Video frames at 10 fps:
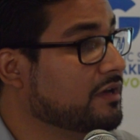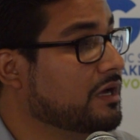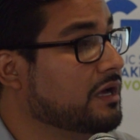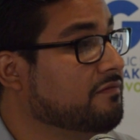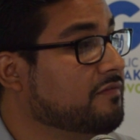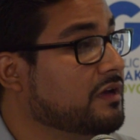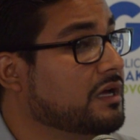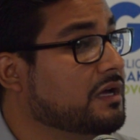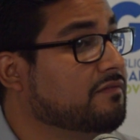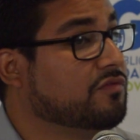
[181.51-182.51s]

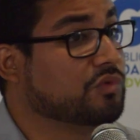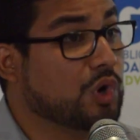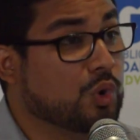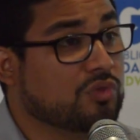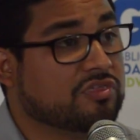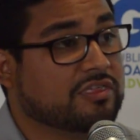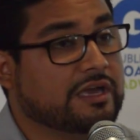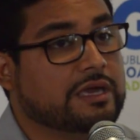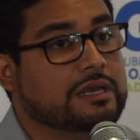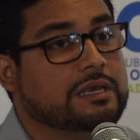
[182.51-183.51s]
of growth
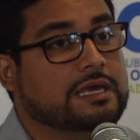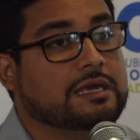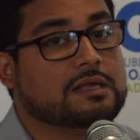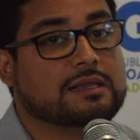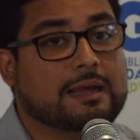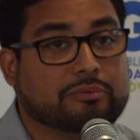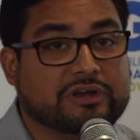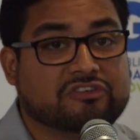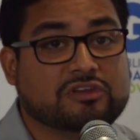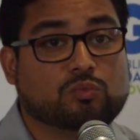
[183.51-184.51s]
and
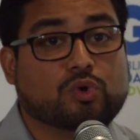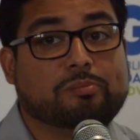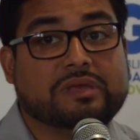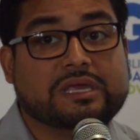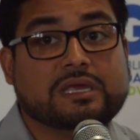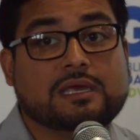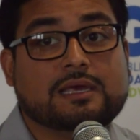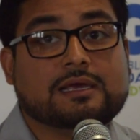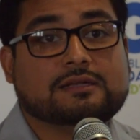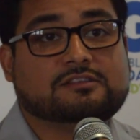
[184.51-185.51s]
collaboration would be
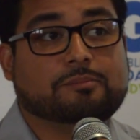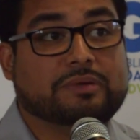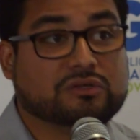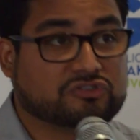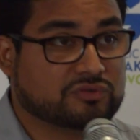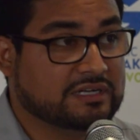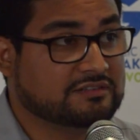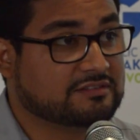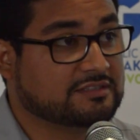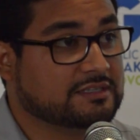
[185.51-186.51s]
to build
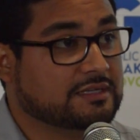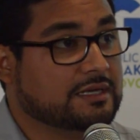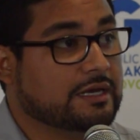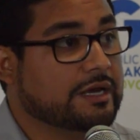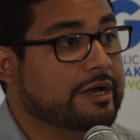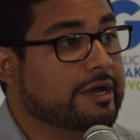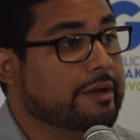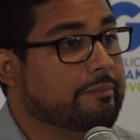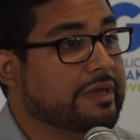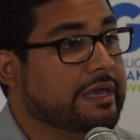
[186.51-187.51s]
trust.
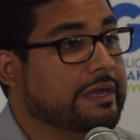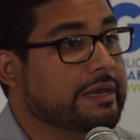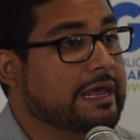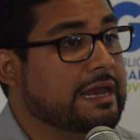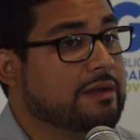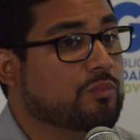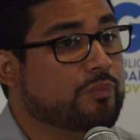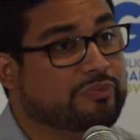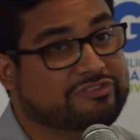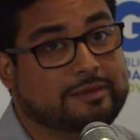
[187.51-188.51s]
And
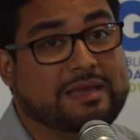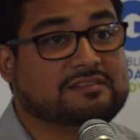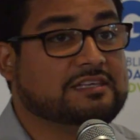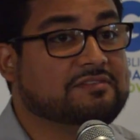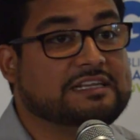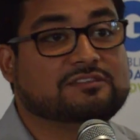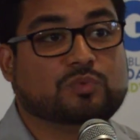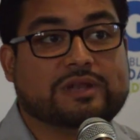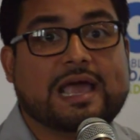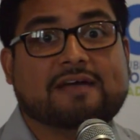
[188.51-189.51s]
some activities
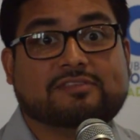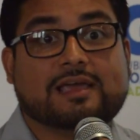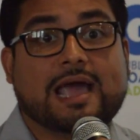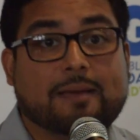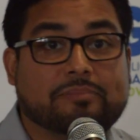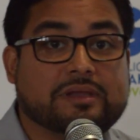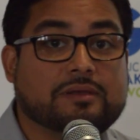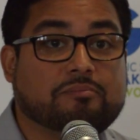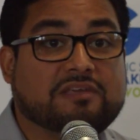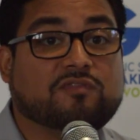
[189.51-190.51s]
would have to
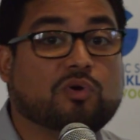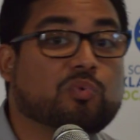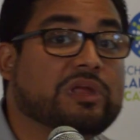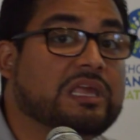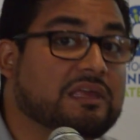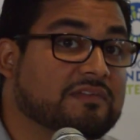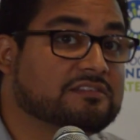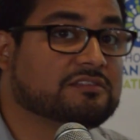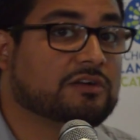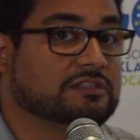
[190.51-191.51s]
happen before we even
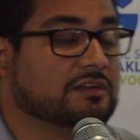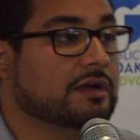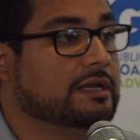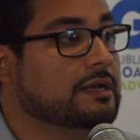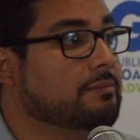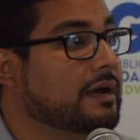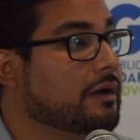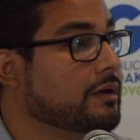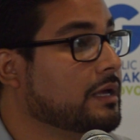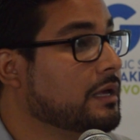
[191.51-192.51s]
start talking
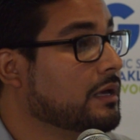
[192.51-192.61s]
about